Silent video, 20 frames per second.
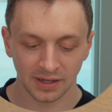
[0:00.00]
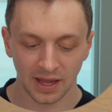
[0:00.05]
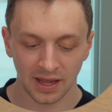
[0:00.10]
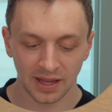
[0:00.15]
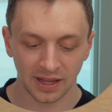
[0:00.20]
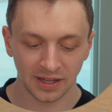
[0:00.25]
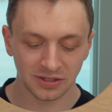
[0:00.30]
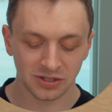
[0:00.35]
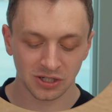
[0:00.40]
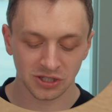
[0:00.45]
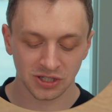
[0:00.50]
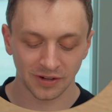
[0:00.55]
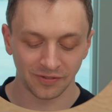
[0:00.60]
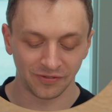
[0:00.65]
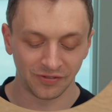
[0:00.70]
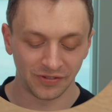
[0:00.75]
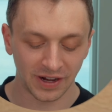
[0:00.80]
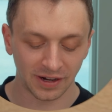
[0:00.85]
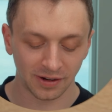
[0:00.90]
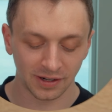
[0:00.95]
Uh, it's just a
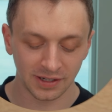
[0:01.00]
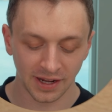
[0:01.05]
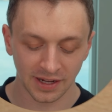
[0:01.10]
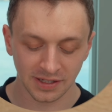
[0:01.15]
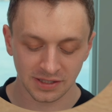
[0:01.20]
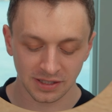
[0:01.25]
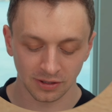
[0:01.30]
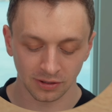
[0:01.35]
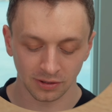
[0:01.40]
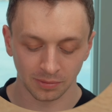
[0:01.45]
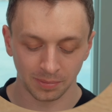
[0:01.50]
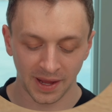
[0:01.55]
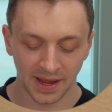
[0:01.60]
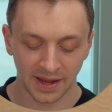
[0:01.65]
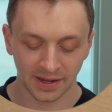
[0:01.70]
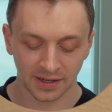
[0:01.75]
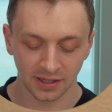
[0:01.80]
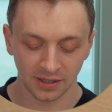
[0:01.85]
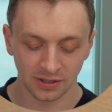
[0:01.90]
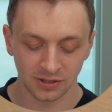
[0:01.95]
very nice little
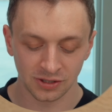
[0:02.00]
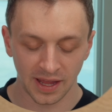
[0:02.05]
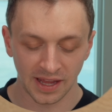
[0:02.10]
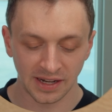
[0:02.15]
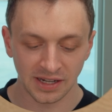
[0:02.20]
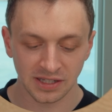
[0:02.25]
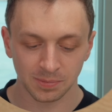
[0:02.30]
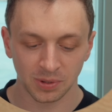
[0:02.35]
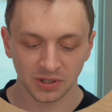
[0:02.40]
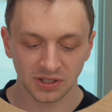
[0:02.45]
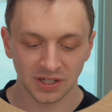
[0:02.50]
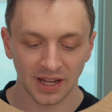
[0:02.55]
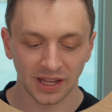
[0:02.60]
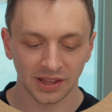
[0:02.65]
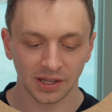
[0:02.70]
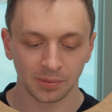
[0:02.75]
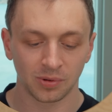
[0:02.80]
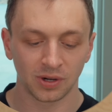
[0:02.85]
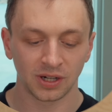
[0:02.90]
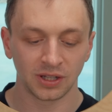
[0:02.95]
package and it's put
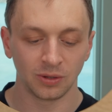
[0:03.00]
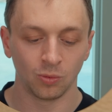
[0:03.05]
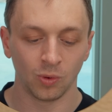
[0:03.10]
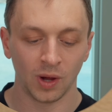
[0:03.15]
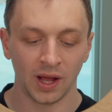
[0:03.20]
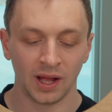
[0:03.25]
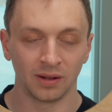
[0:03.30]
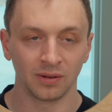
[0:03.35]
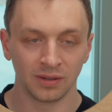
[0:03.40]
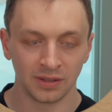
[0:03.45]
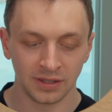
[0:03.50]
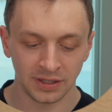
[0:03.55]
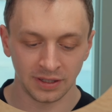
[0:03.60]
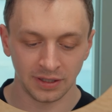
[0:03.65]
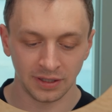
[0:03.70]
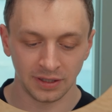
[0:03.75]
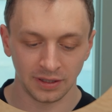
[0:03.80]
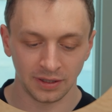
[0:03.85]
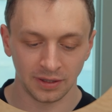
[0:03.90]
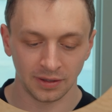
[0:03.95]
together pretty well.
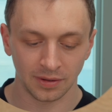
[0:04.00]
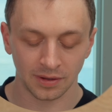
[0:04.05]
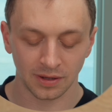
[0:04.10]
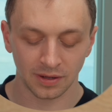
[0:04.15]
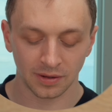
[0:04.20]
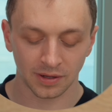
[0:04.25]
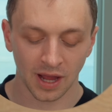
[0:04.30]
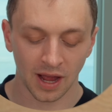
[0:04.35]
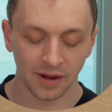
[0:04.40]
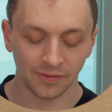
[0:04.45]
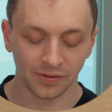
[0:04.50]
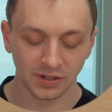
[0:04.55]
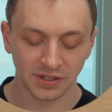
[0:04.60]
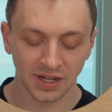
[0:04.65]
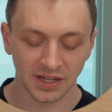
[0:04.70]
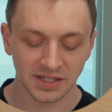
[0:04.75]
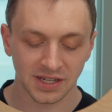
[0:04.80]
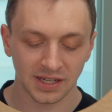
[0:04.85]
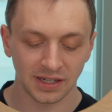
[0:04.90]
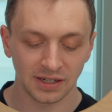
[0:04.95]
The cover
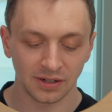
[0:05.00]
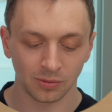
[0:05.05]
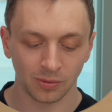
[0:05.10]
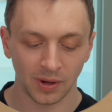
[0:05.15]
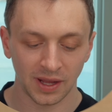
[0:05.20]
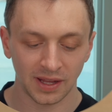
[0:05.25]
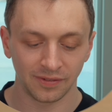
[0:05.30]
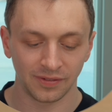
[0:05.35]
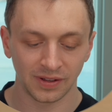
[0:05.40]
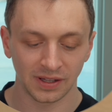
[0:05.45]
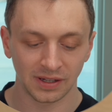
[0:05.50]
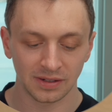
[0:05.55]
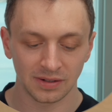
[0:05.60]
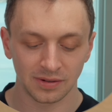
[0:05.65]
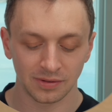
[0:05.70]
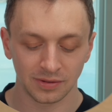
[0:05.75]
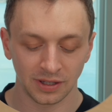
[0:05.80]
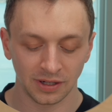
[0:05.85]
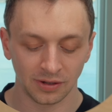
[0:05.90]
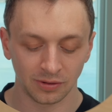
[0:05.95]
does get in the way of it,
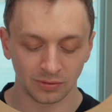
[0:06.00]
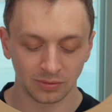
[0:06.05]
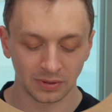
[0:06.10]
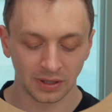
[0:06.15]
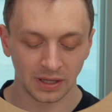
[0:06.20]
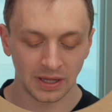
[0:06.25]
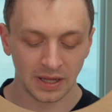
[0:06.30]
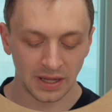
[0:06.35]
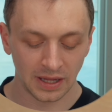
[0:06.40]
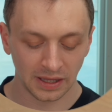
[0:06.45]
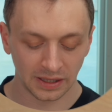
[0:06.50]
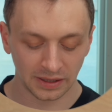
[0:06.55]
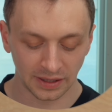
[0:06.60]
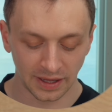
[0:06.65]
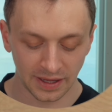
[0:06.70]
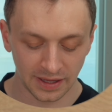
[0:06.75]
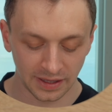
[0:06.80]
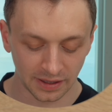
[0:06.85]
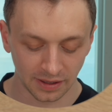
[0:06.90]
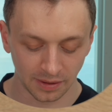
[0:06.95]
you know,
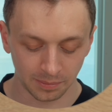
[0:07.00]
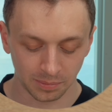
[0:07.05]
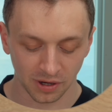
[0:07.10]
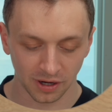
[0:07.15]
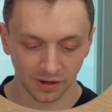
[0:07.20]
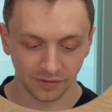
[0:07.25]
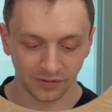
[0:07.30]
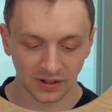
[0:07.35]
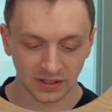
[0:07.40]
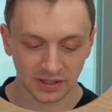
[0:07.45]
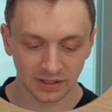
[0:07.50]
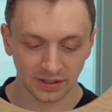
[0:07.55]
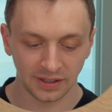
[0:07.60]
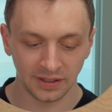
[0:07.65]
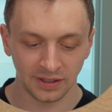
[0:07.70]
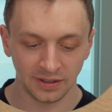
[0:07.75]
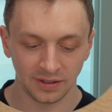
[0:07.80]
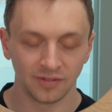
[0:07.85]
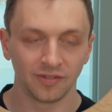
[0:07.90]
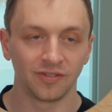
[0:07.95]
laying
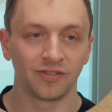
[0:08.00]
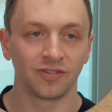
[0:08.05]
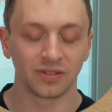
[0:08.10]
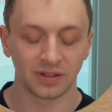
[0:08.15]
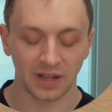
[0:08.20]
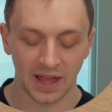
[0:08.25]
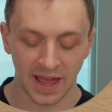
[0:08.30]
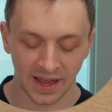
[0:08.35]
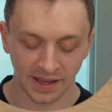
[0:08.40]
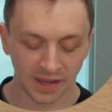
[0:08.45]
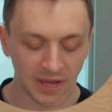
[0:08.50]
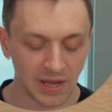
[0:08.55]
perfectly flat.